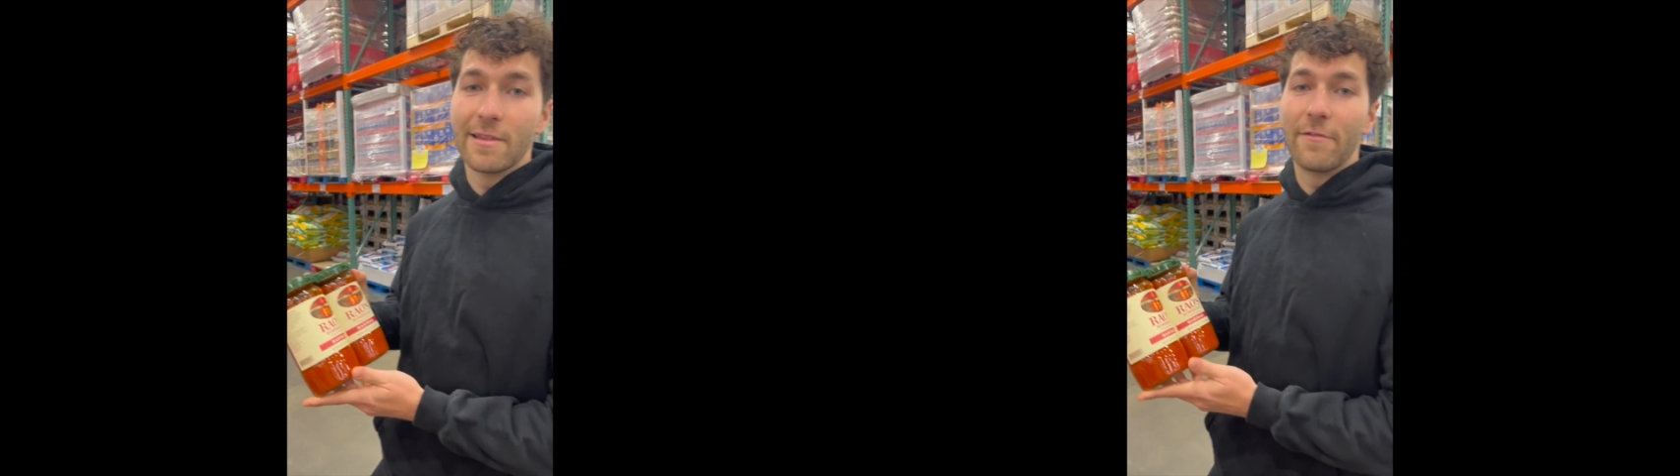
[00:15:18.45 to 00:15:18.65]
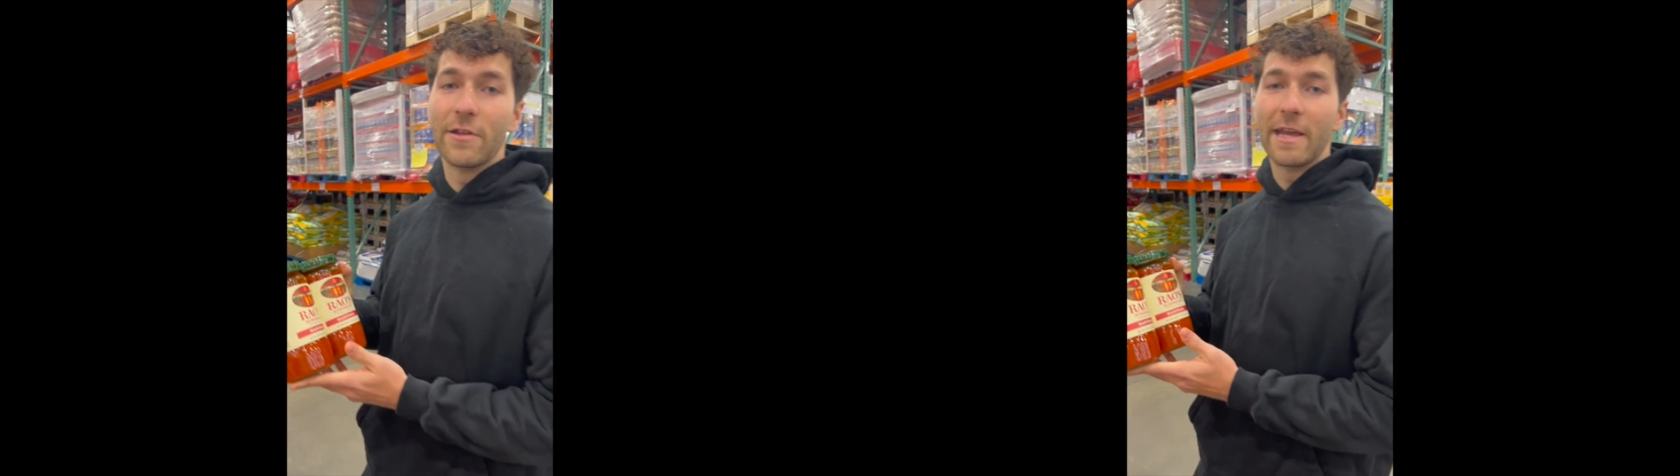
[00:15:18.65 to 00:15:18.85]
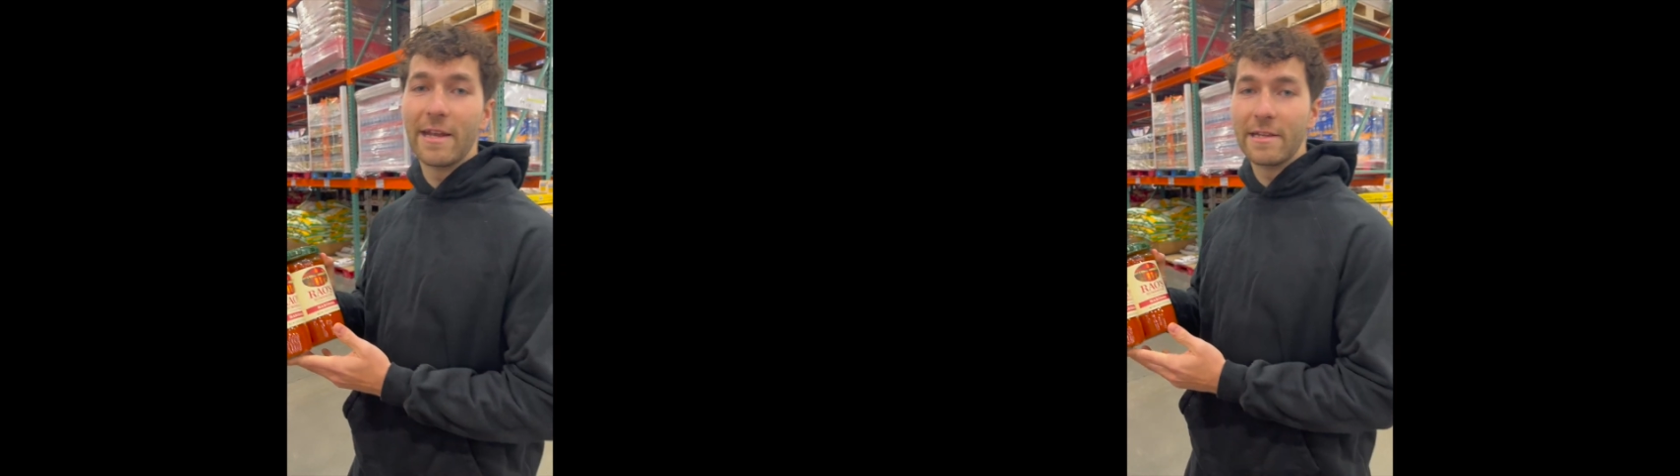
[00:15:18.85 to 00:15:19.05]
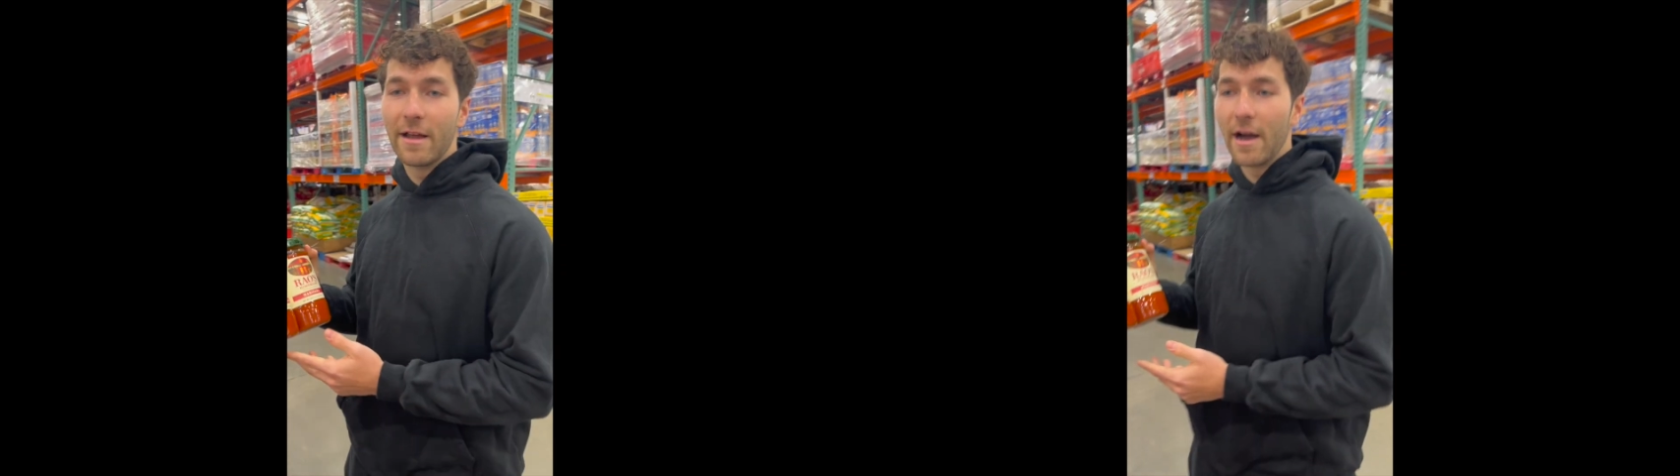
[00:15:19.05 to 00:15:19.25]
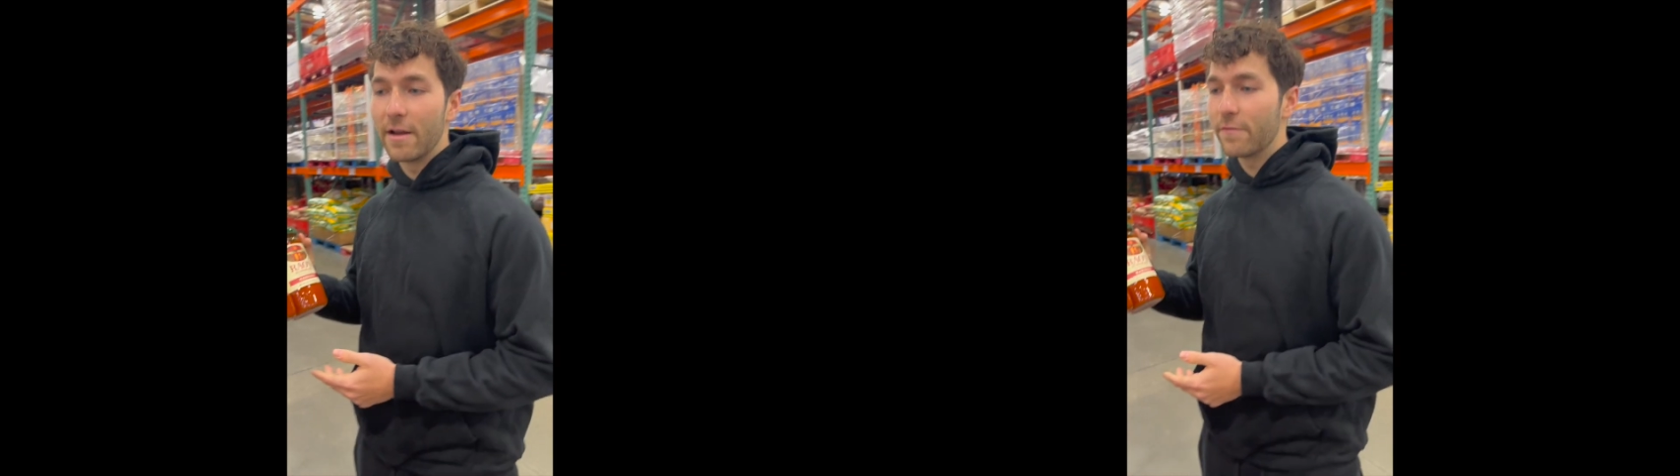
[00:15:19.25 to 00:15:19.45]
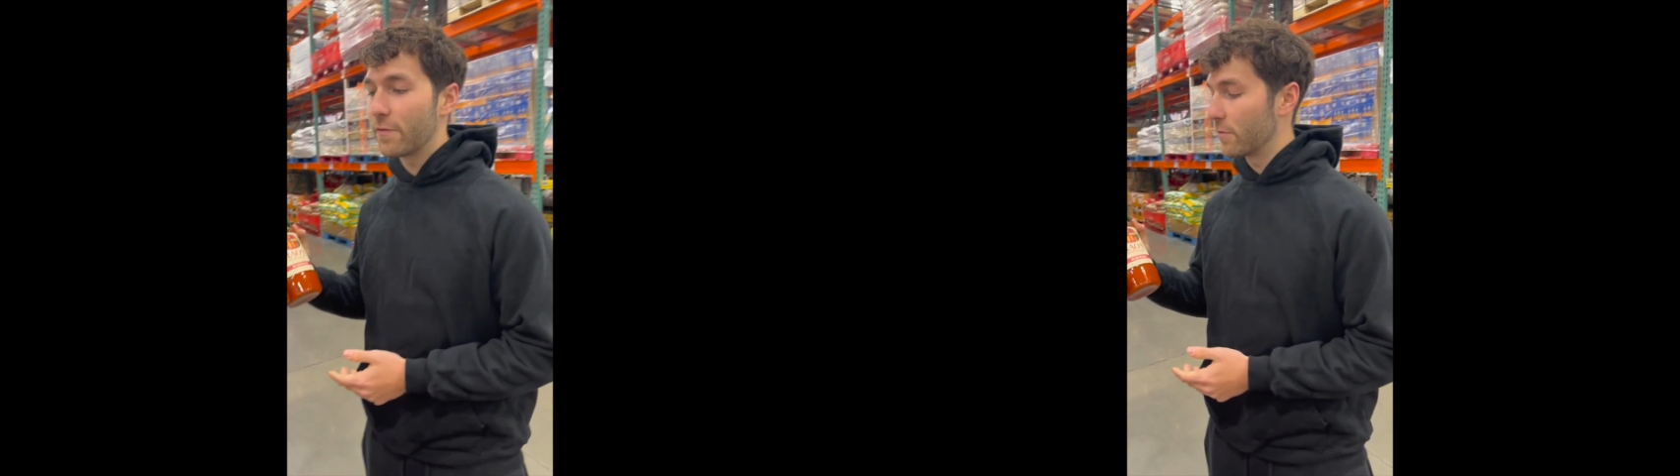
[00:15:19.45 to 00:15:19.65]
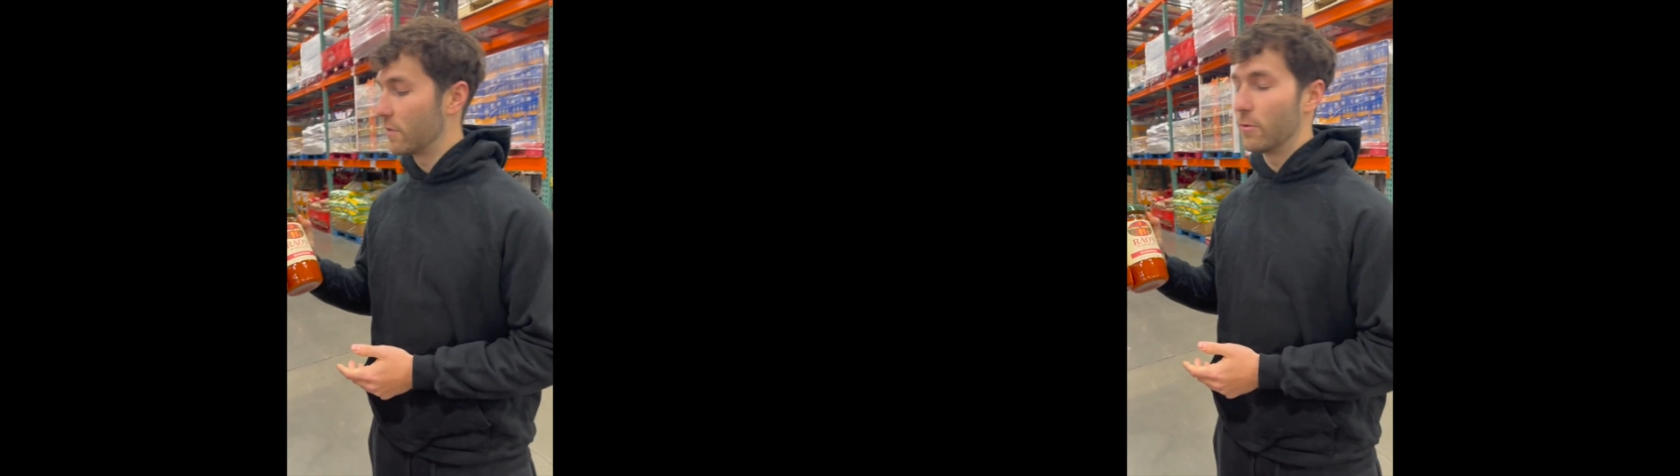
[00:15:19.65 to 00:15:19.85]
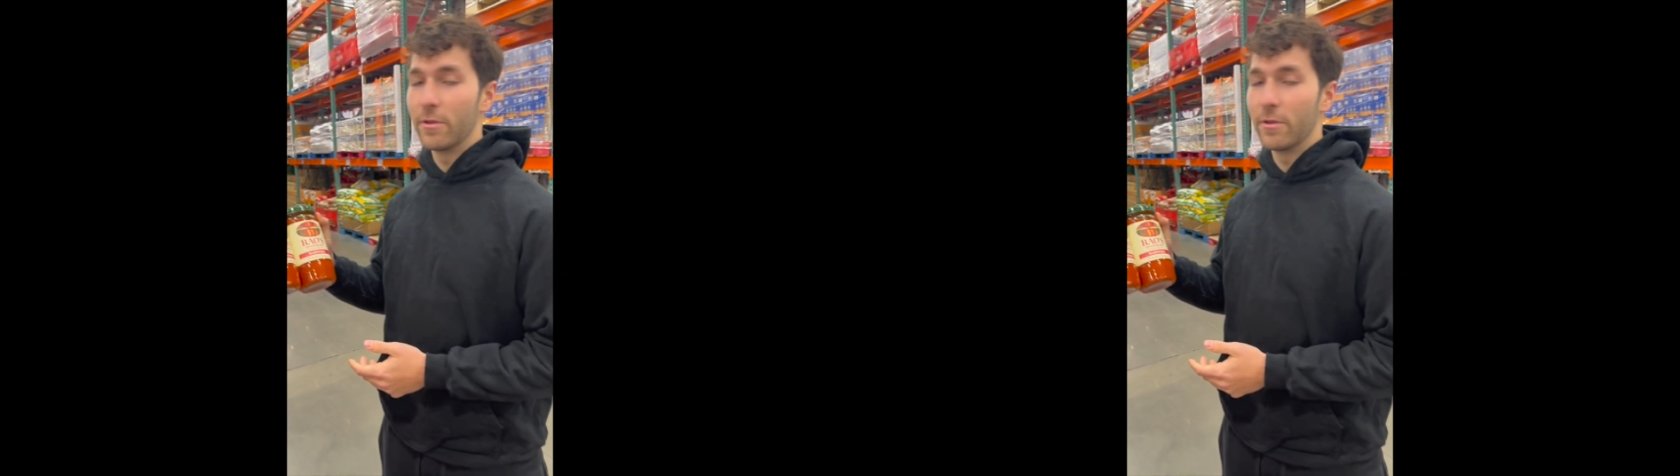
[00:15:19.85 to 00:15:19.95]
$11.89 for 2